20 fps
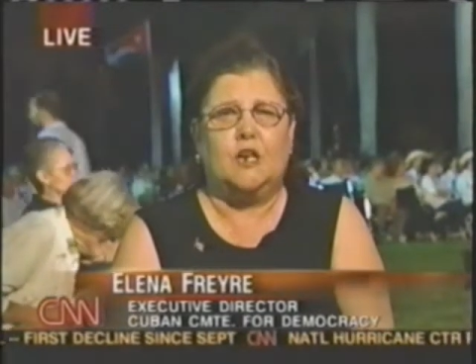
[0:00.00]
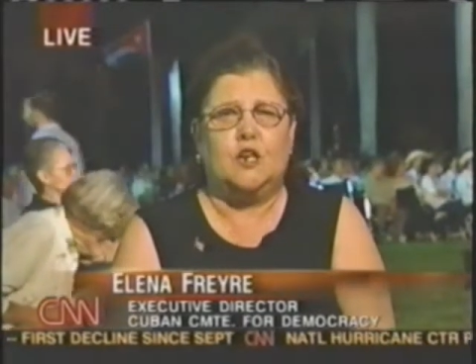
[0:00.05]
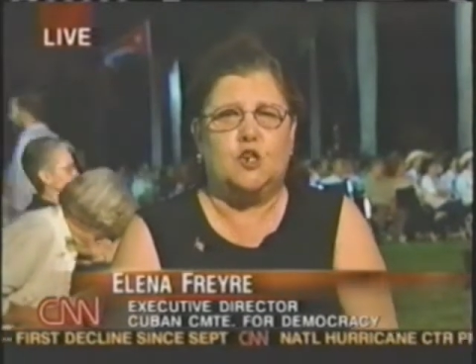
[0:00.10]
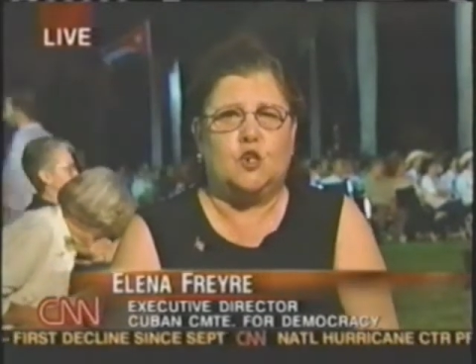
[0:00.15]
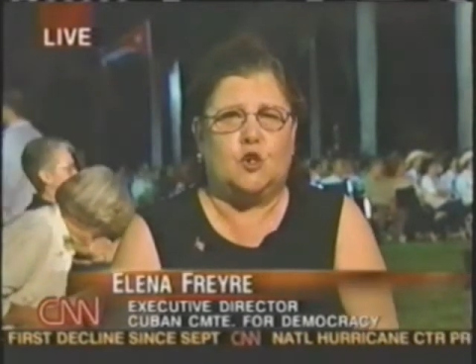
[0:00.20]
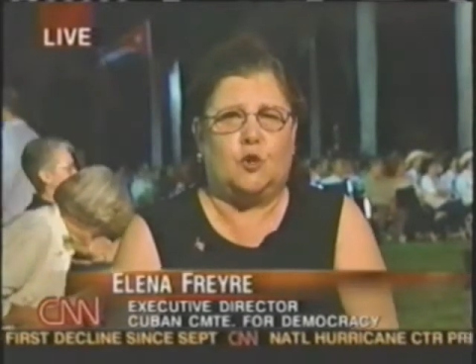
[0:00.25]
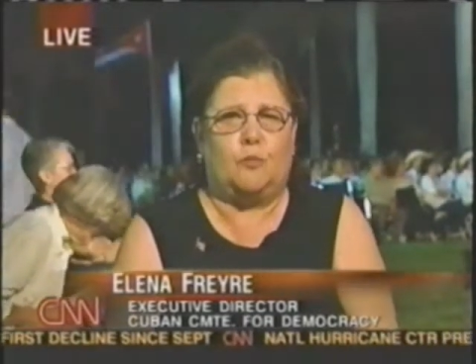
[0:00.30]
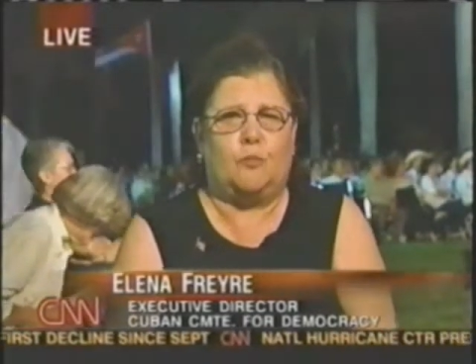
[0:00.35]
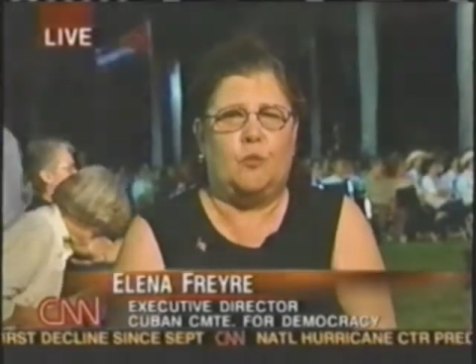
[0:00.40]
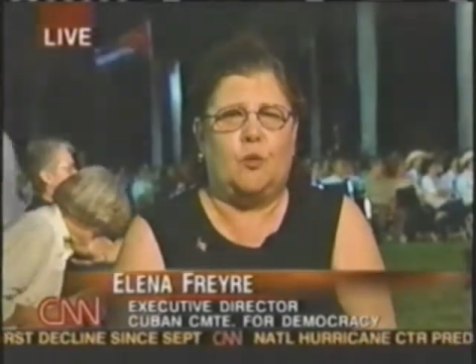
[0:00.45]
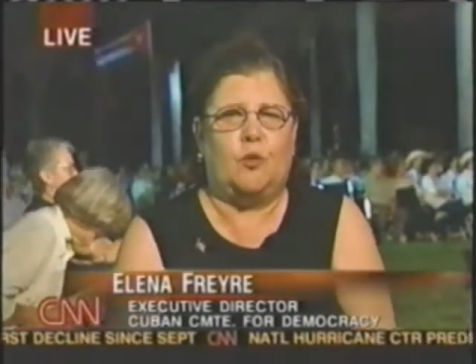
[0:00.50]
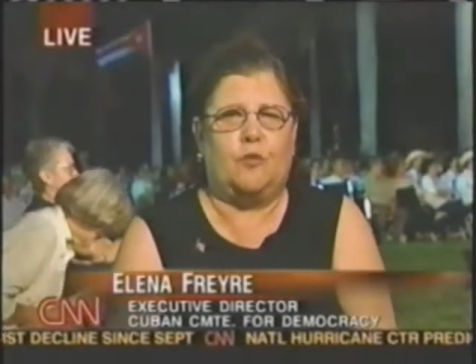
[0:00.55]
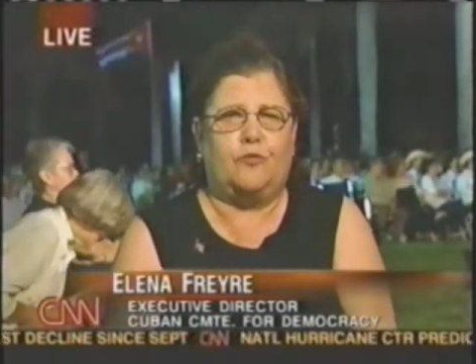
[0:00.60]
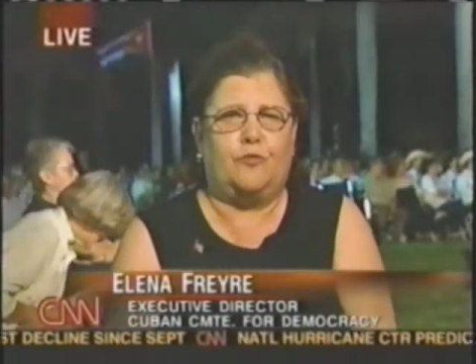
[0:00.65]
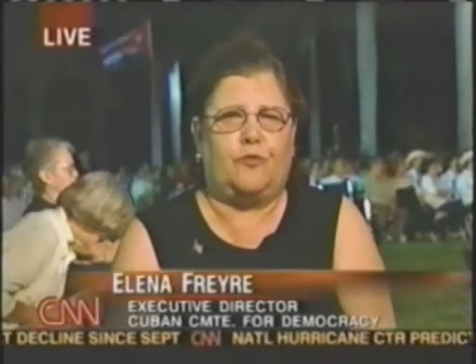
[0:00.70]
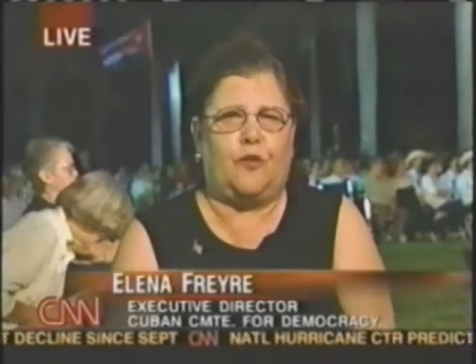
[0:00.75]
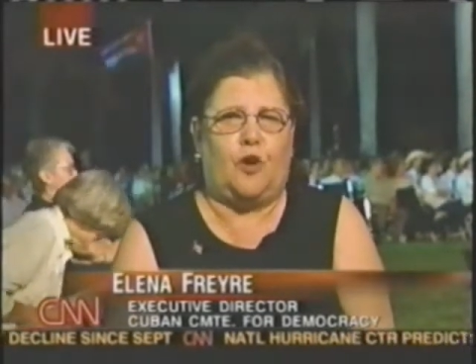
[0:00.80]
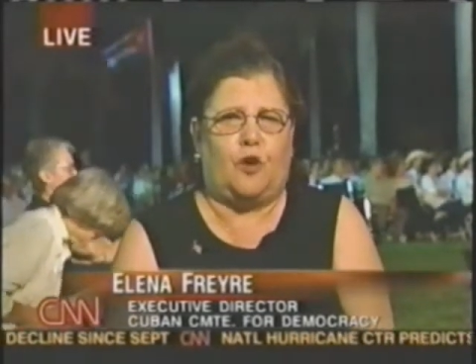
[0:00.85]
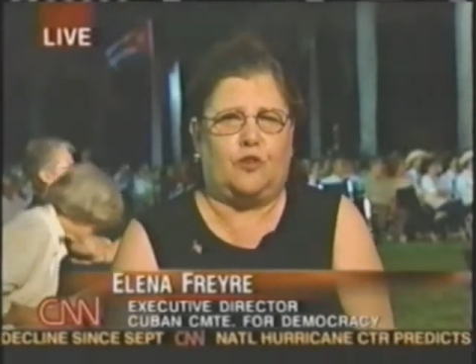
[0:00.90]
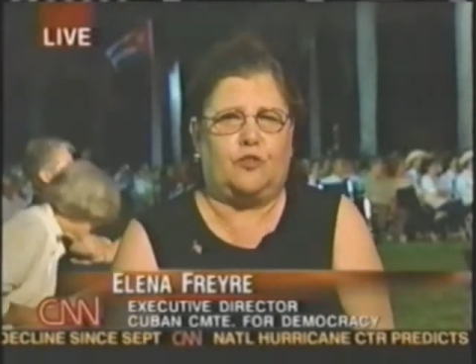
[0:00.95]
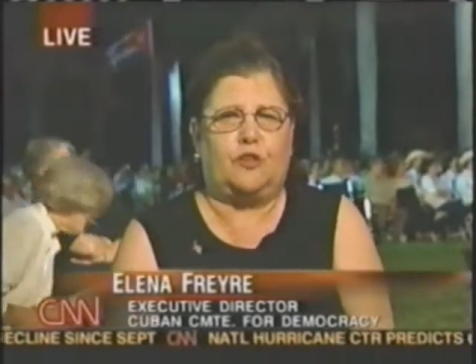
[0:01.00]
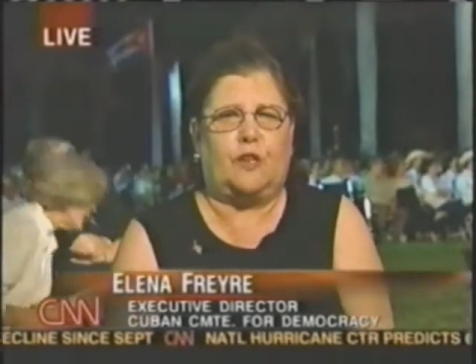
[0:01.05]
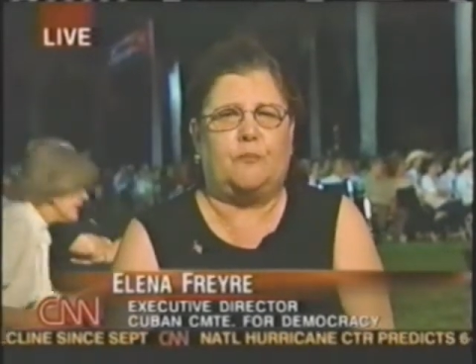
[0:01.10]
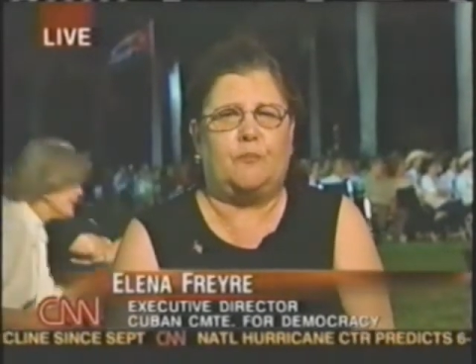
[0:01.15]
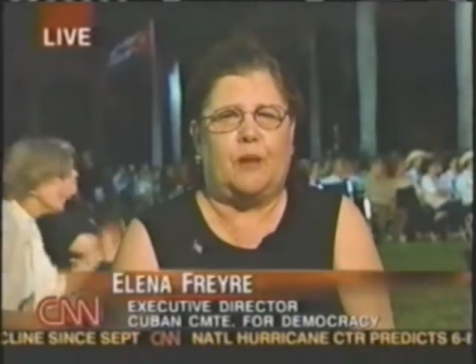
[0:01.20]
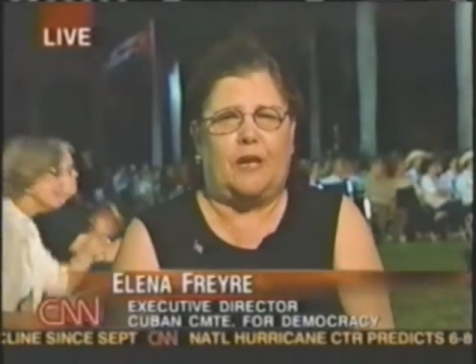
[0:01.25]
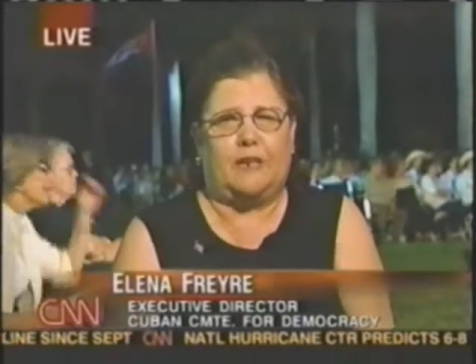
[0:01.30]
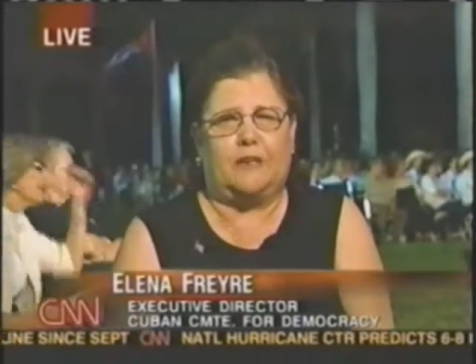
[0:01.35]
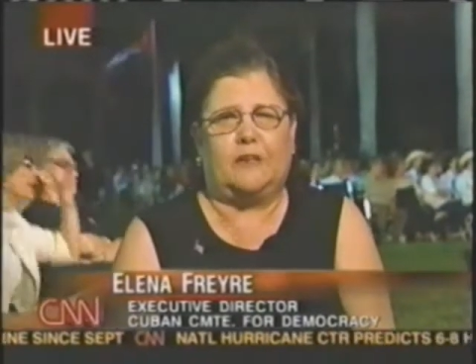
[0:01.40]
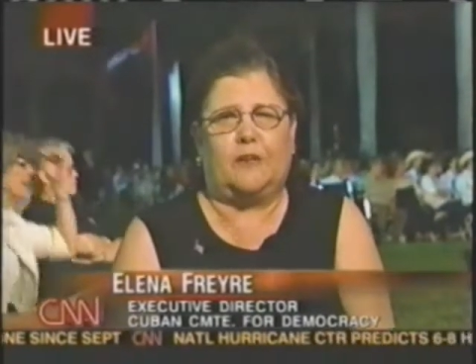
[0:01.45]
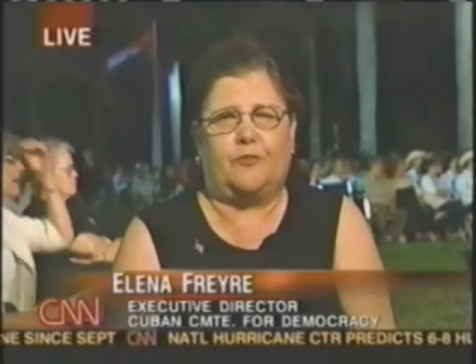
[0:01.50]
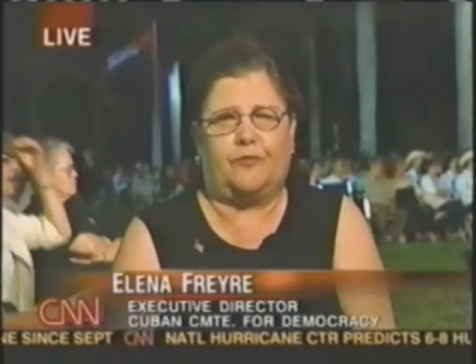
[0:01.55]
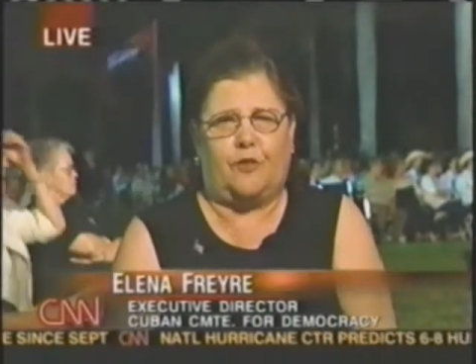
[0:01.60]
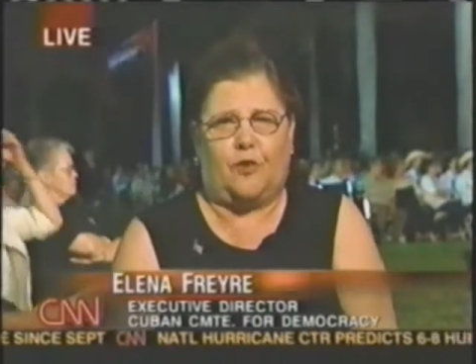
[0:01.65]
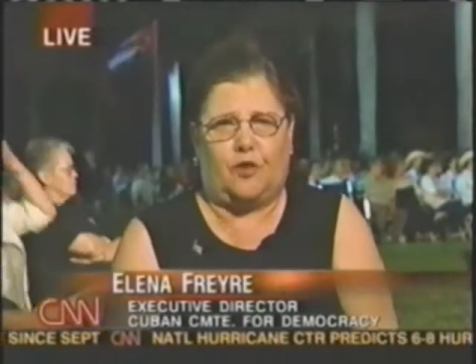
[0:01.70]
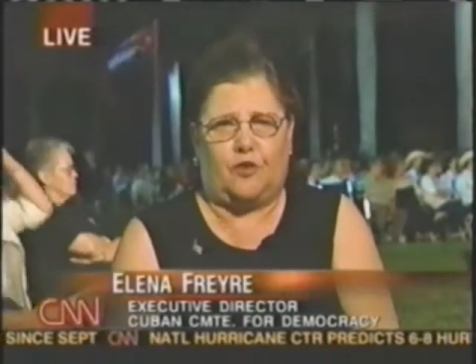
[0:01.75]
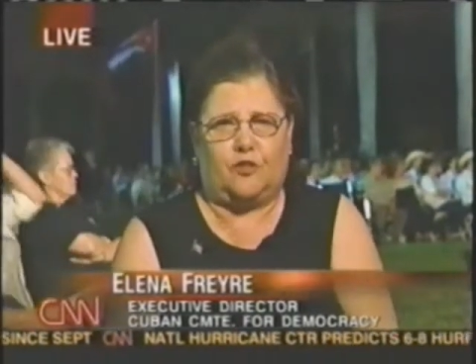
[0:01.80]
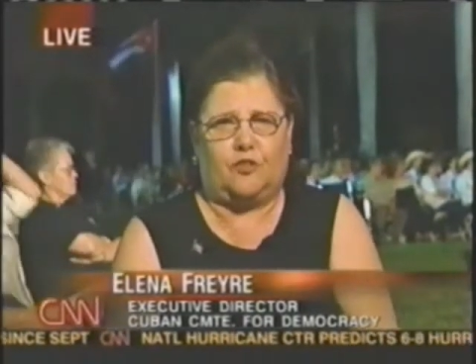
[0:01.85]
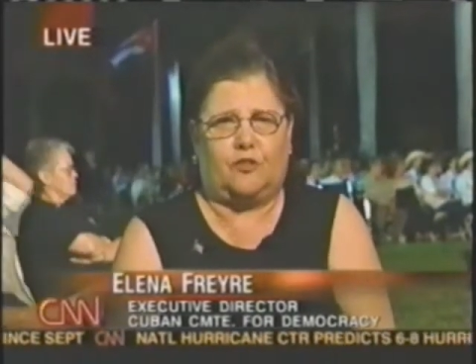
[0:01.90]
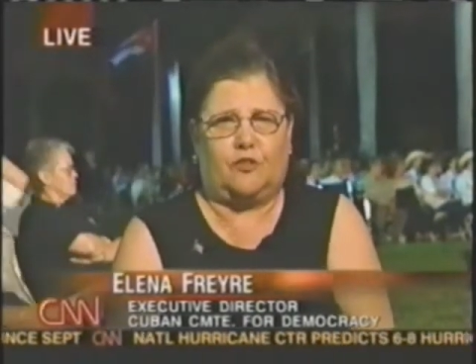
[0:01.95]
should move first and make the
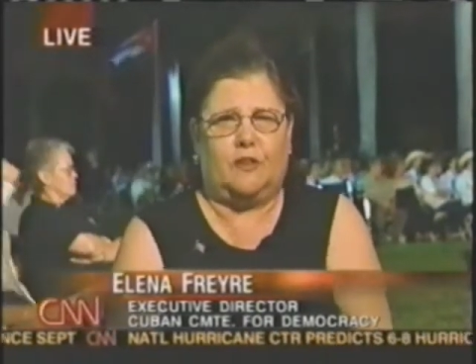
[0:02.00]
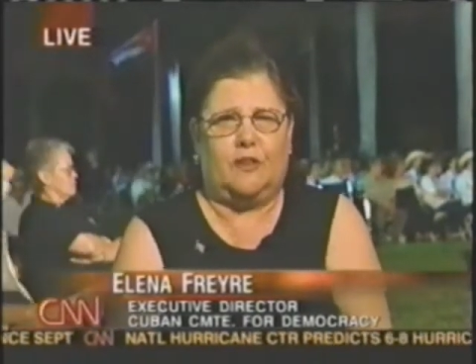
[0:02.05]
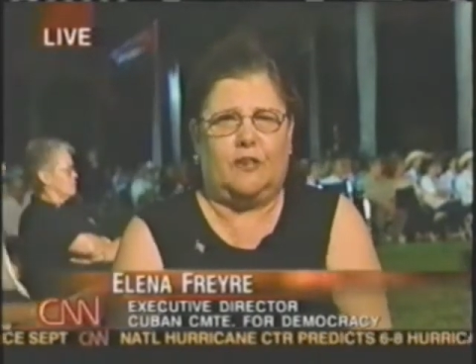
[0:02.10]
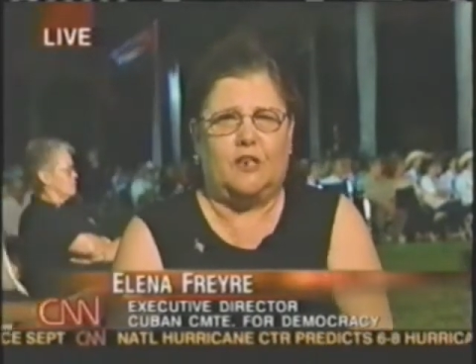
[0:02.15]
first